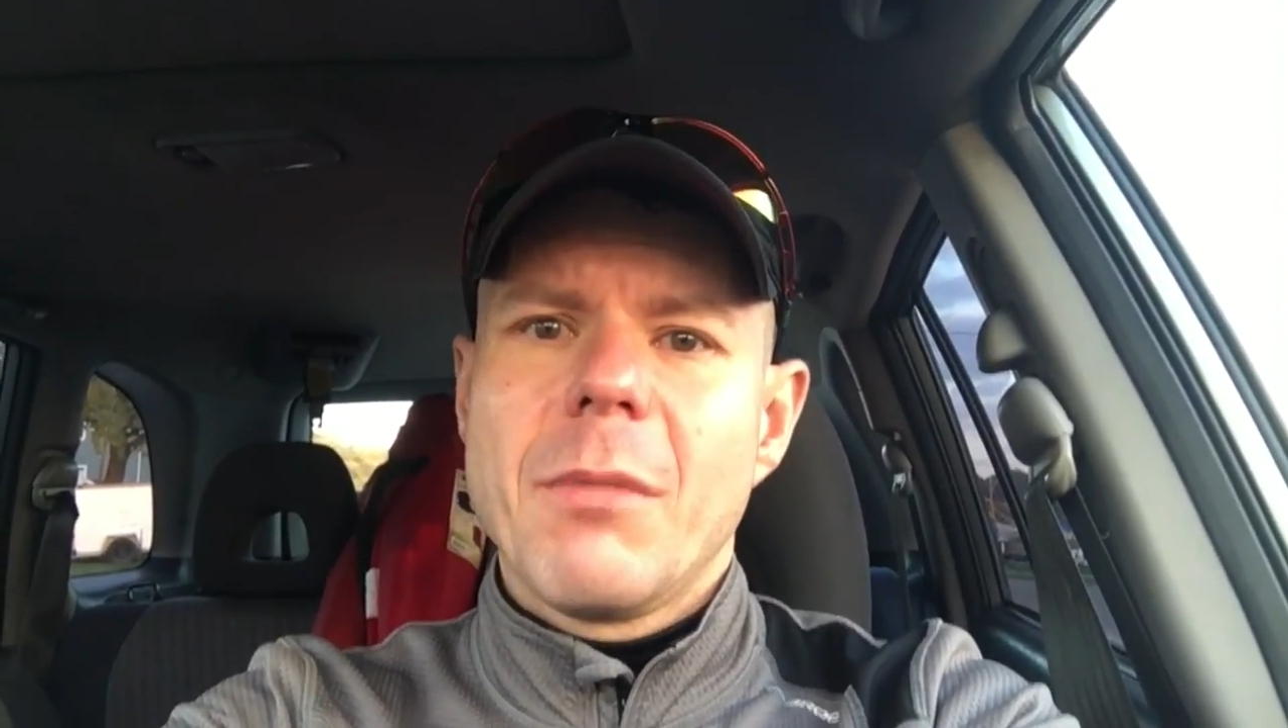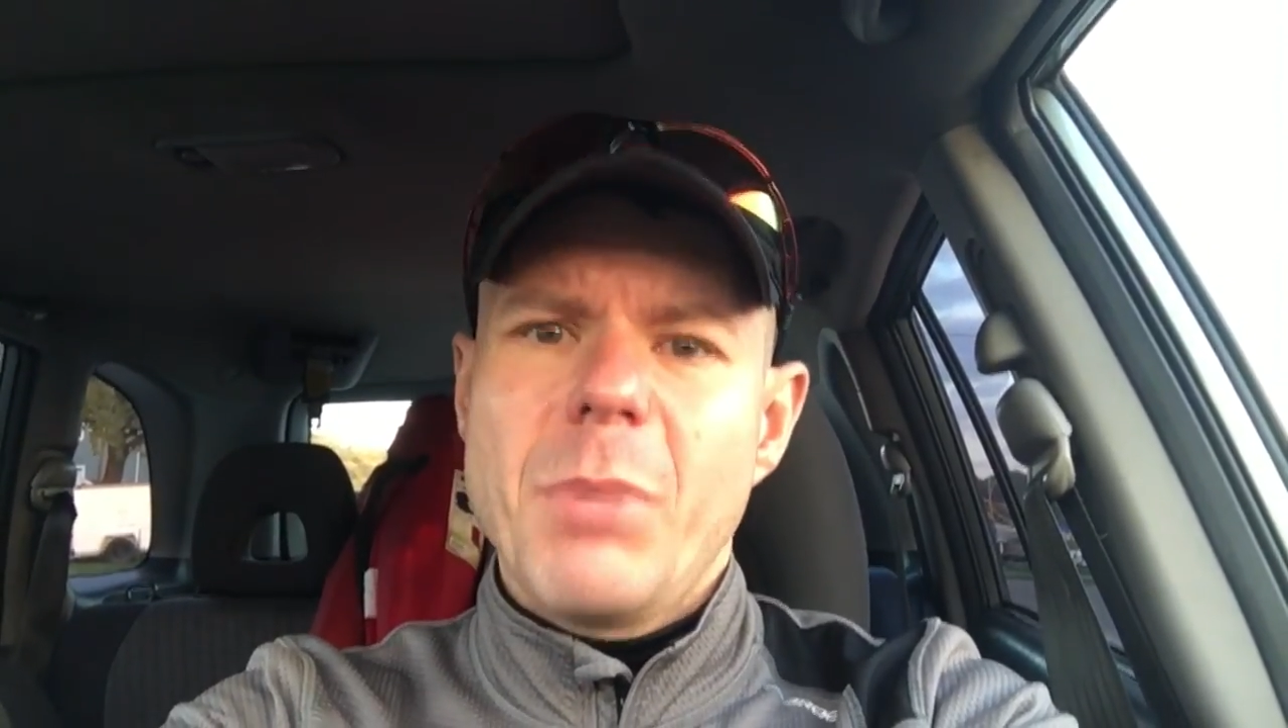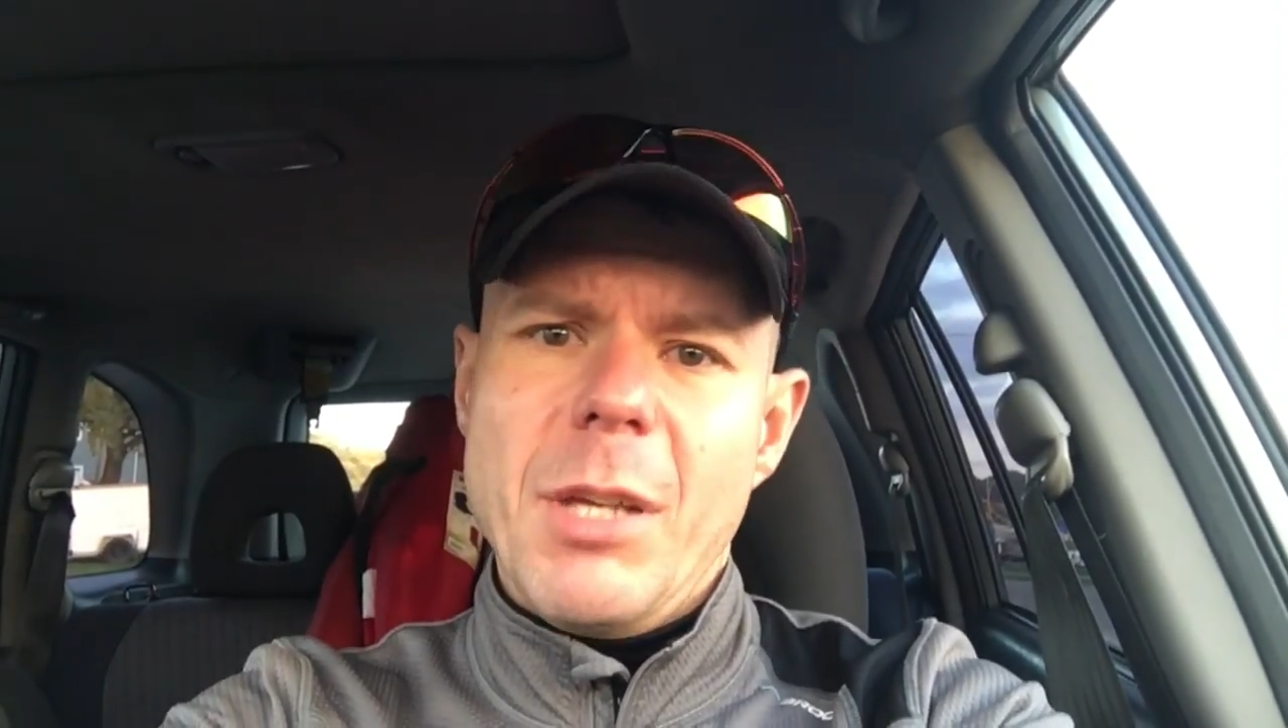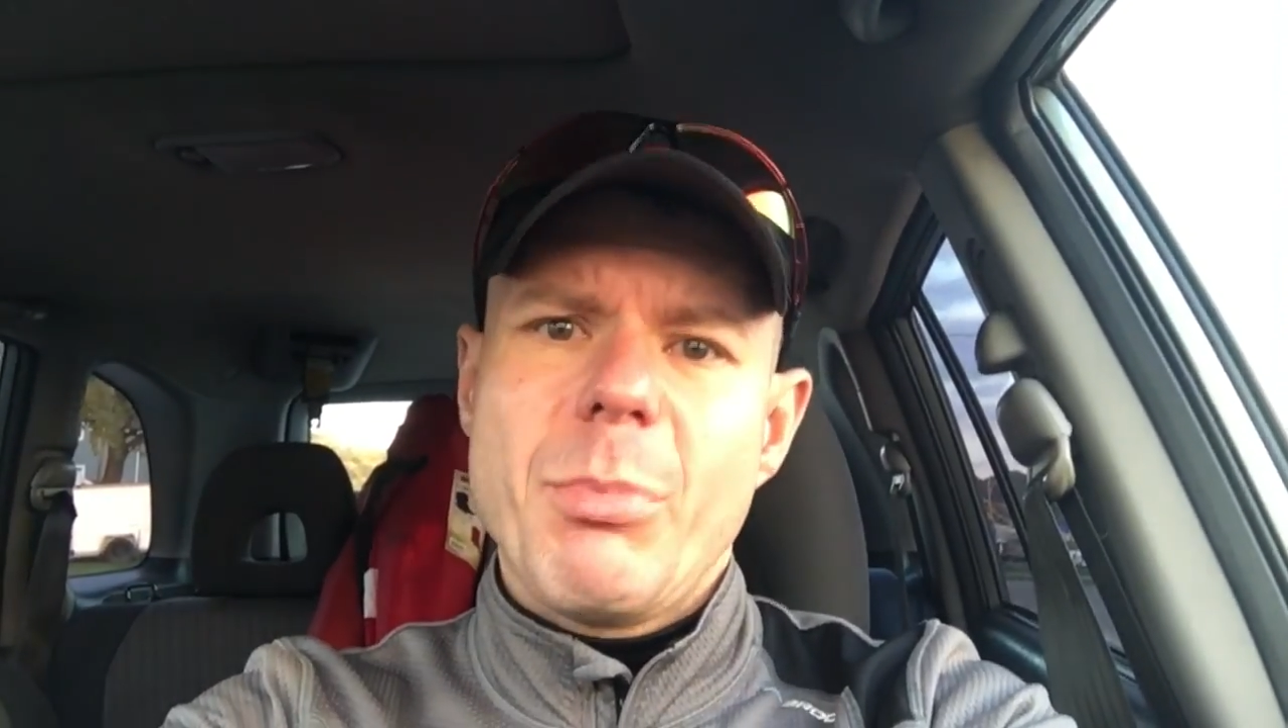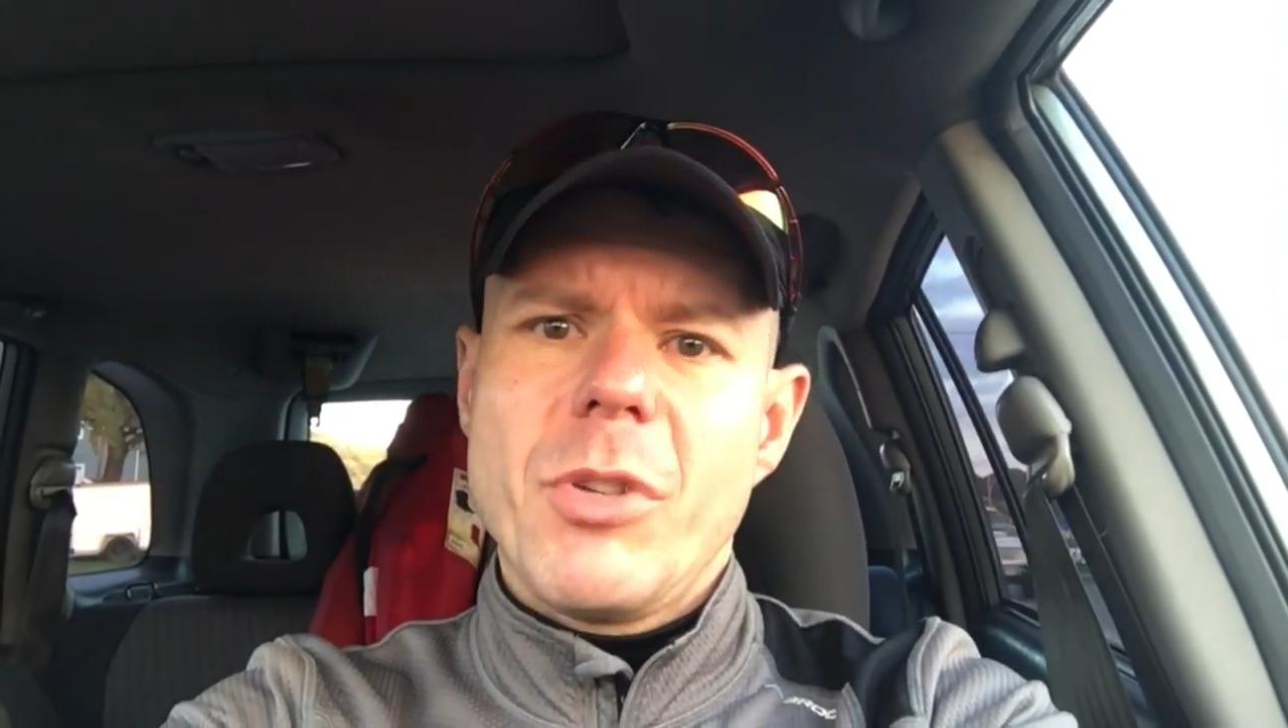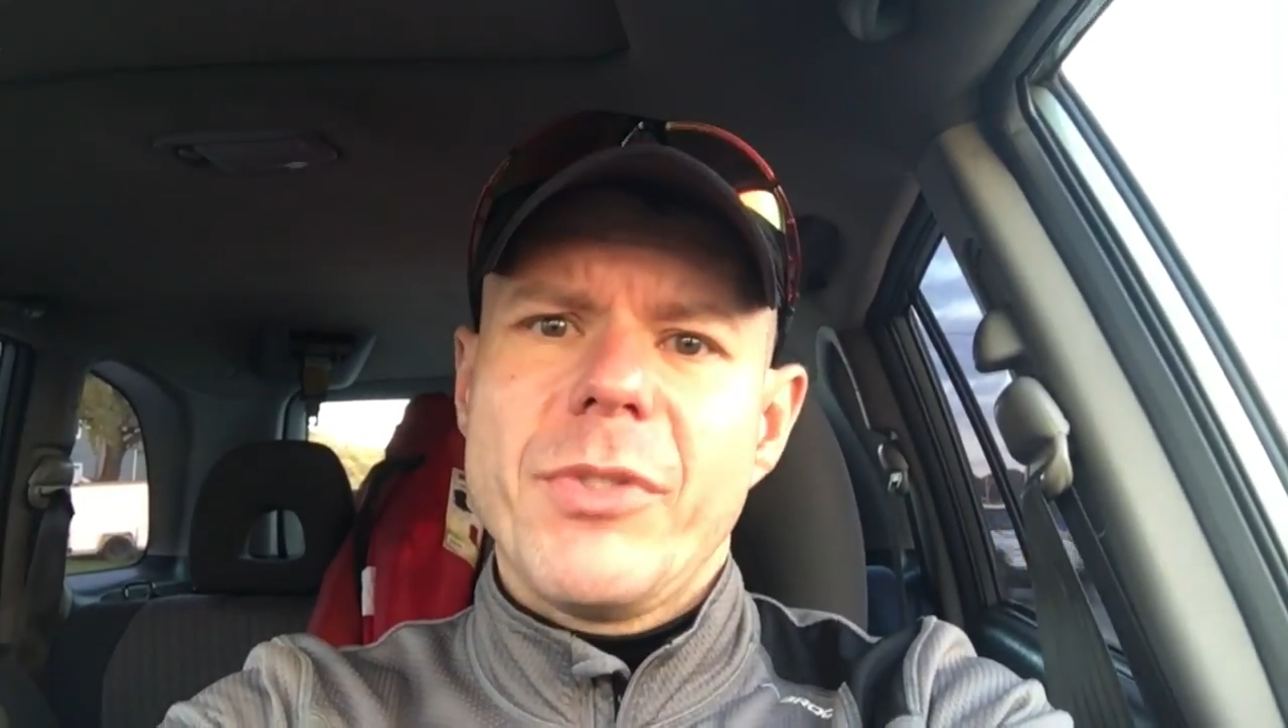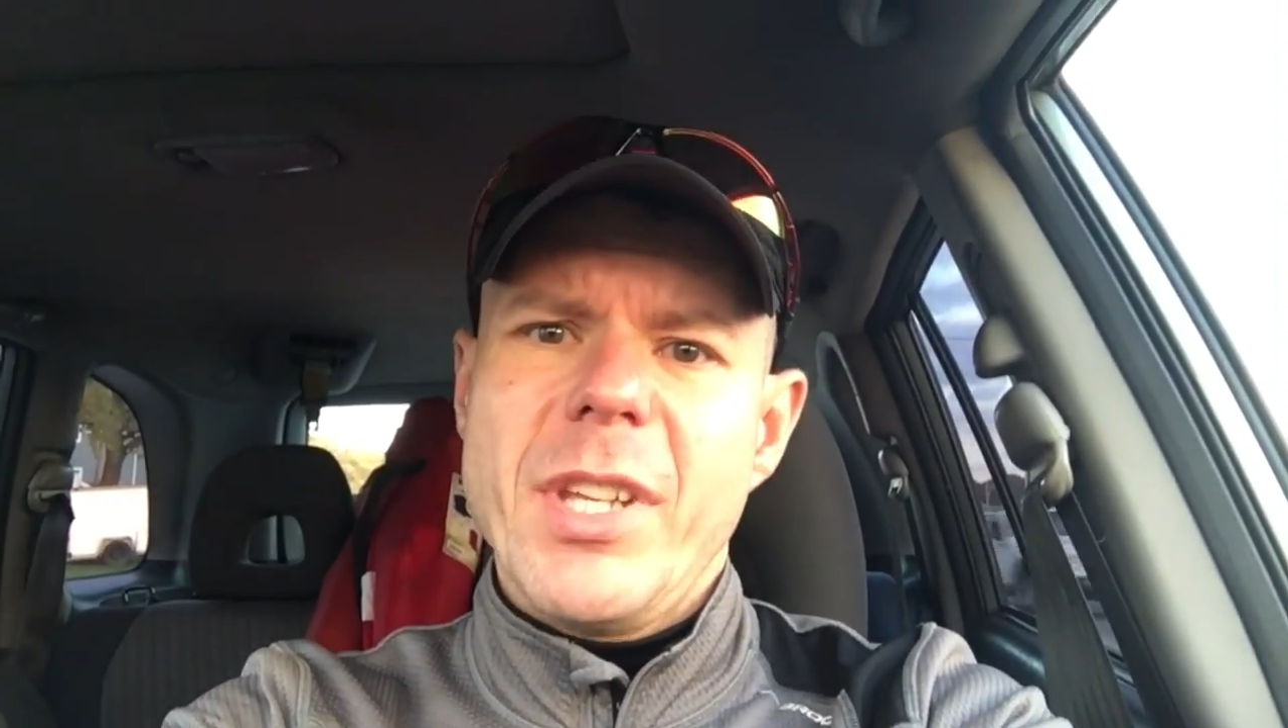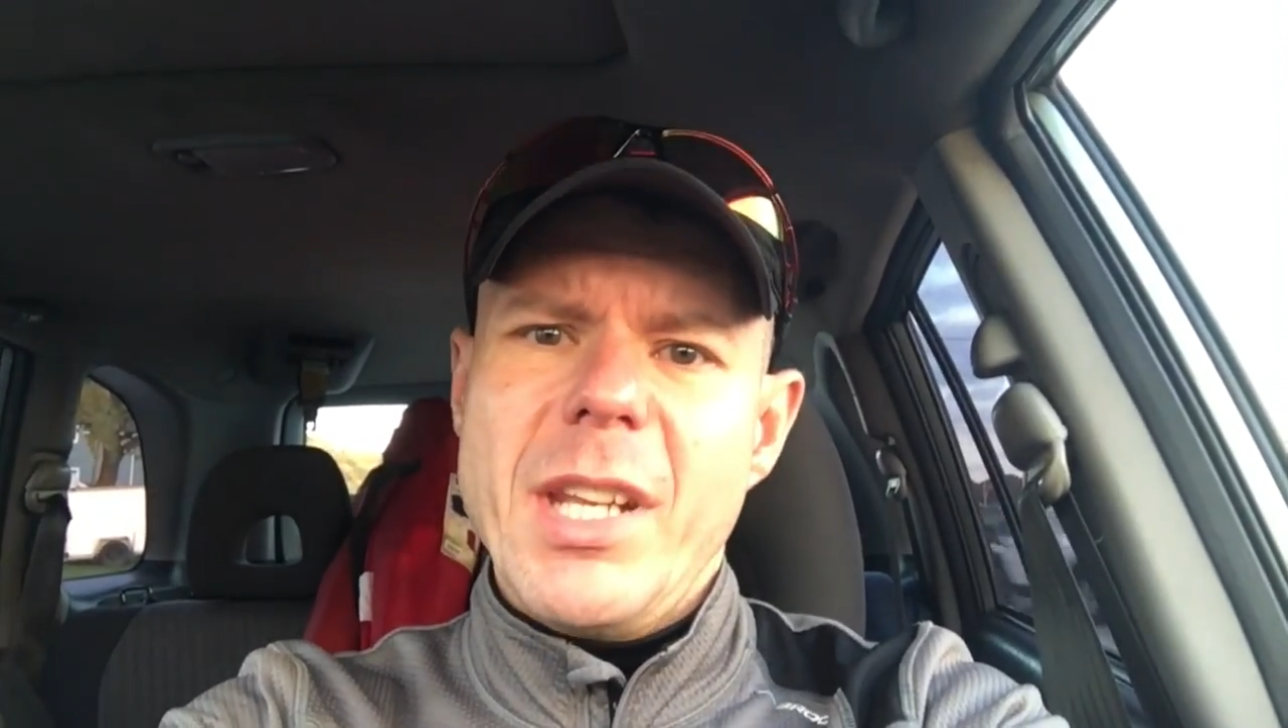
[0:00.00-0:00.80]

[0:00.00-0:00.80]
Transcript: people to